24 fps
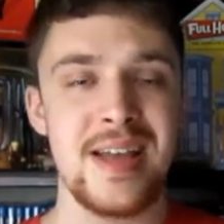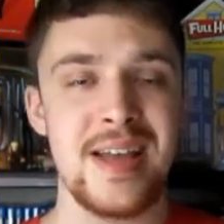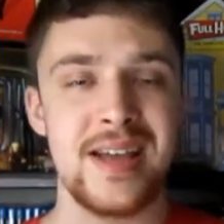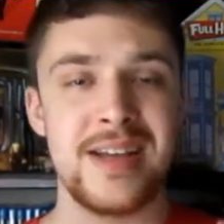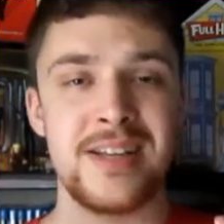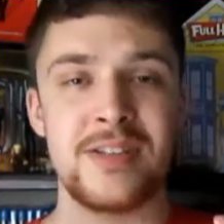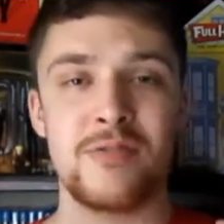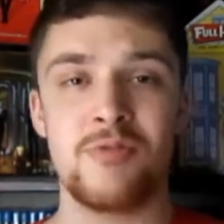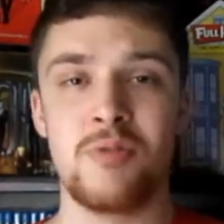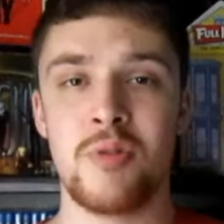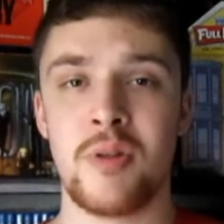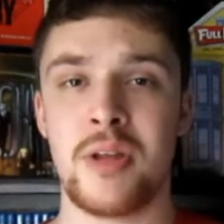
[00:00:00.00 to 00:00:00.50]

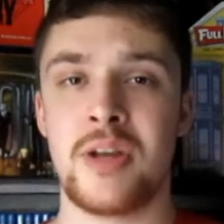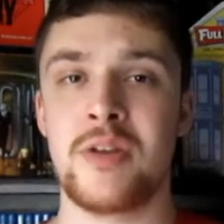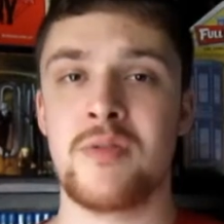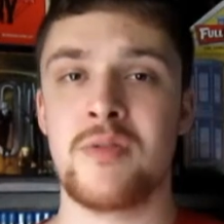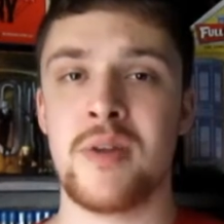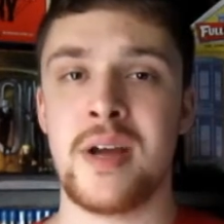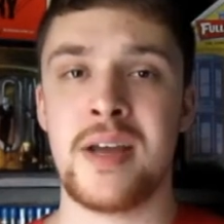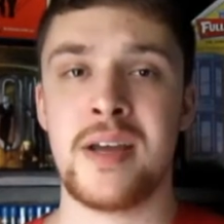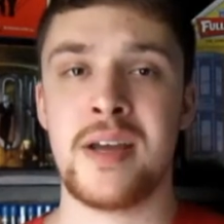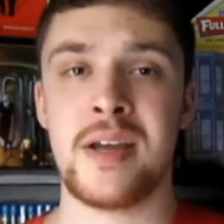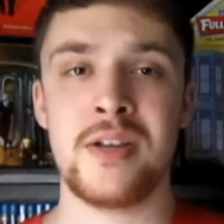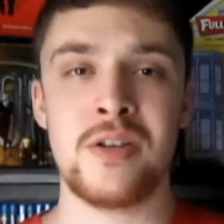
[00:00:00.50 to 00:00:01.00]
is really
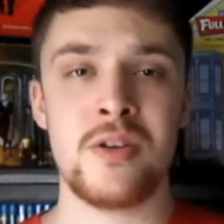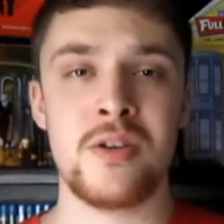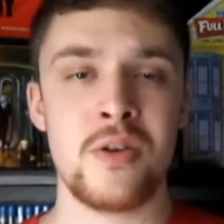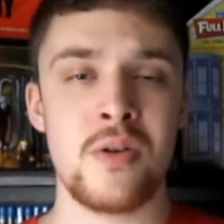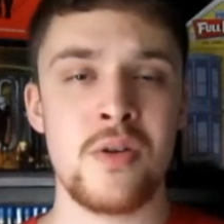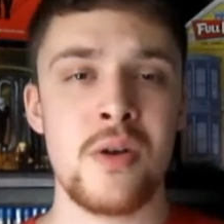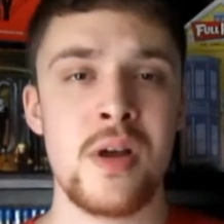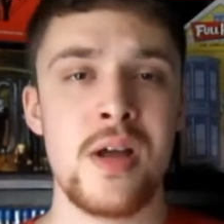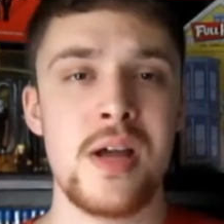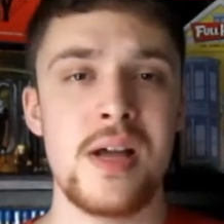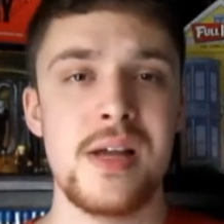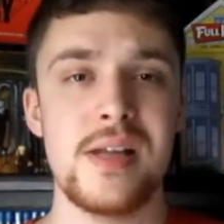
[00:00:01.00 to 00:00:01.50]
great. And you
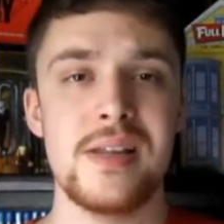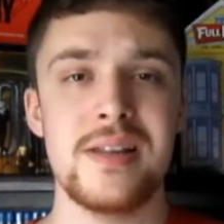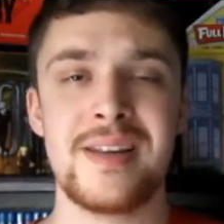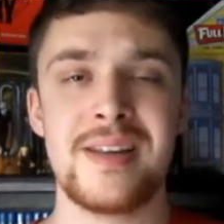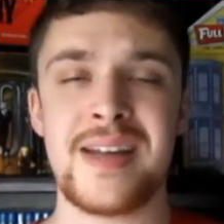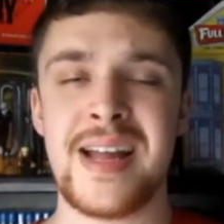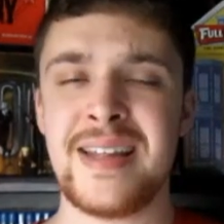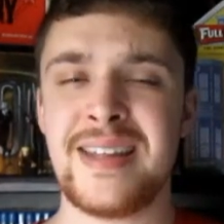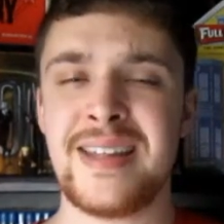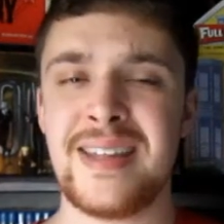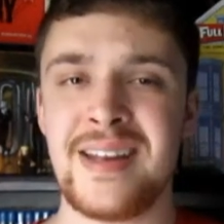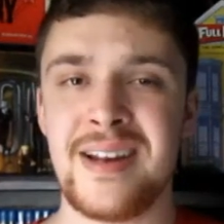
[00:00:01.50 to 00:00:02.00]
know, the
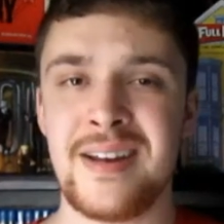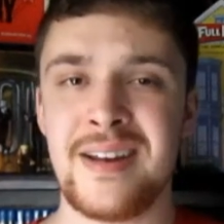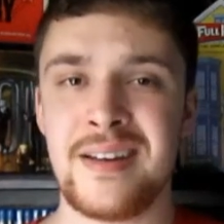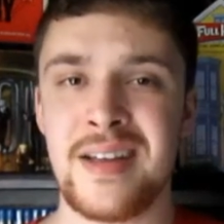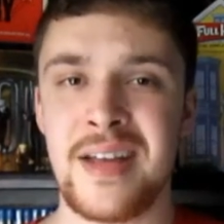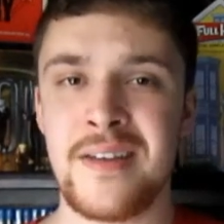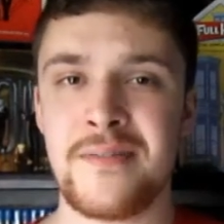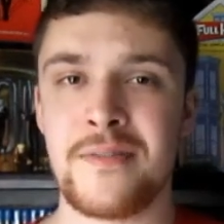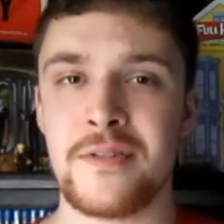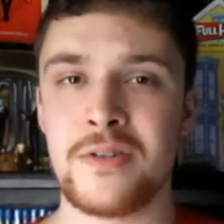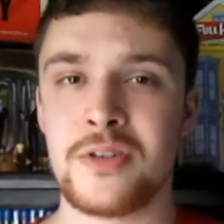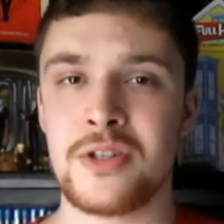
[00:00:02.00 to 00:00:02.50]

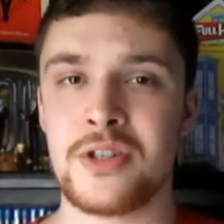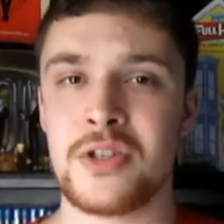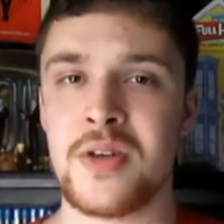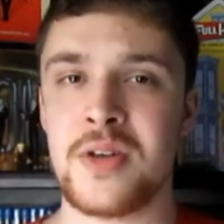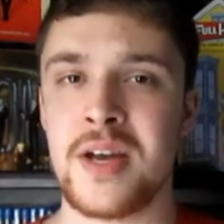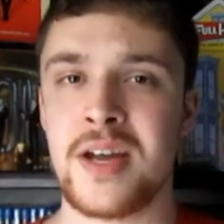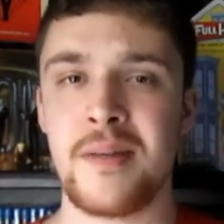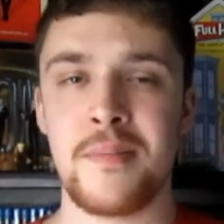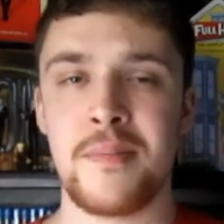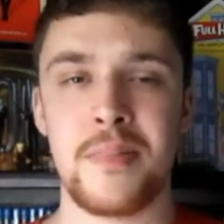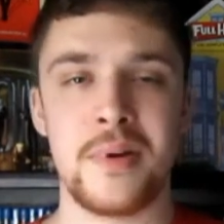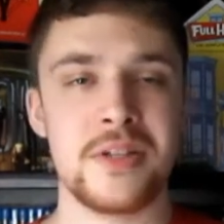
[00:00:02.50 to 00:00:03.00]
1998 version, you
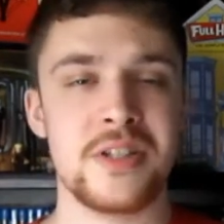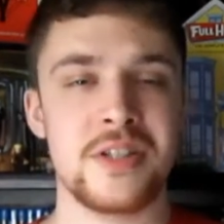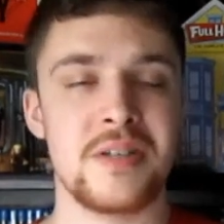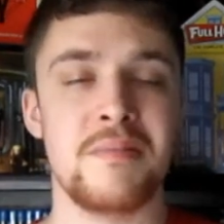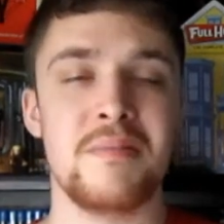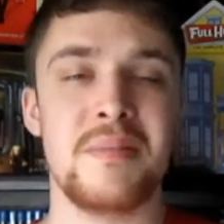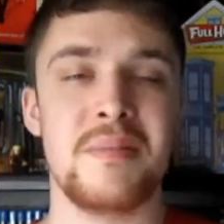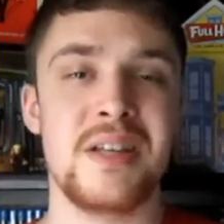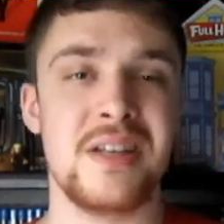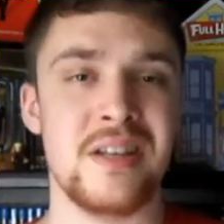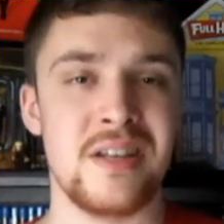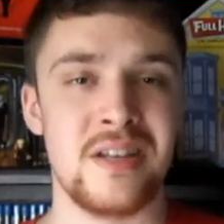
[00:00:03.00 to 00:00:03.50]
had a bunch of
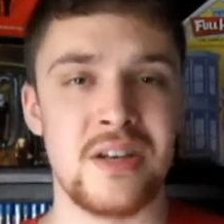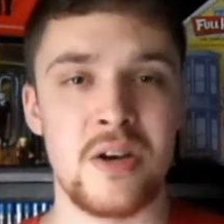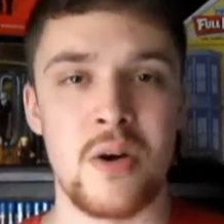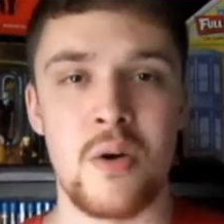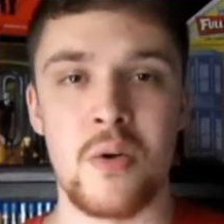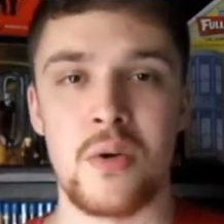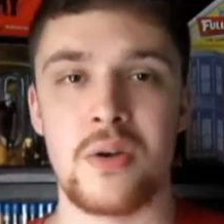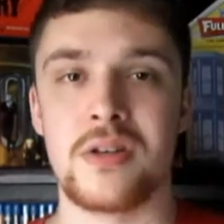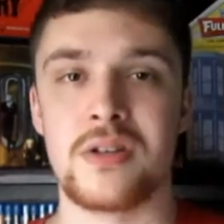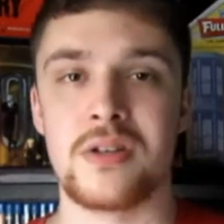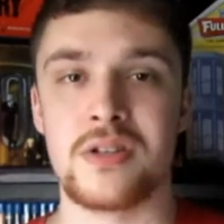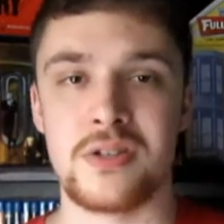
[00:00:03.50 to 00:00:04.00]

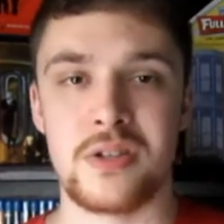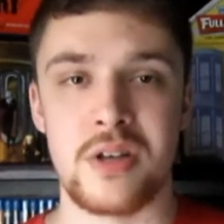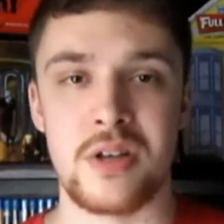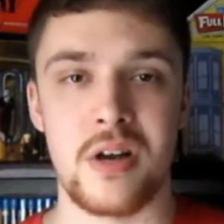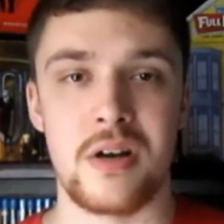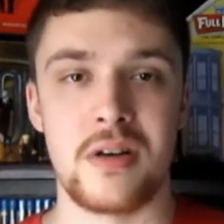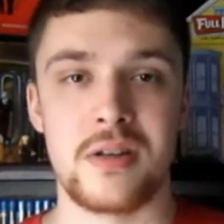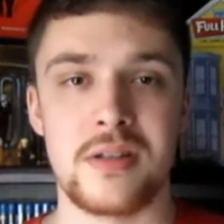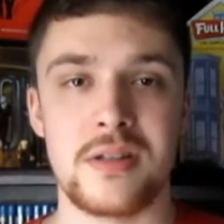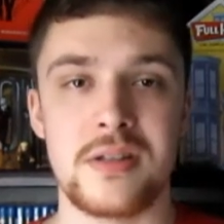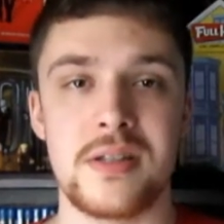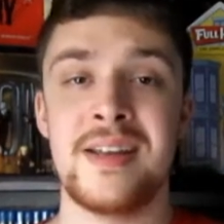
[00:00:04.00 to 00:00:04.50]
mediocre
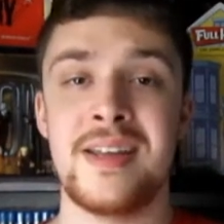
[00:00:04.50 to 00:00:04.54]
stars.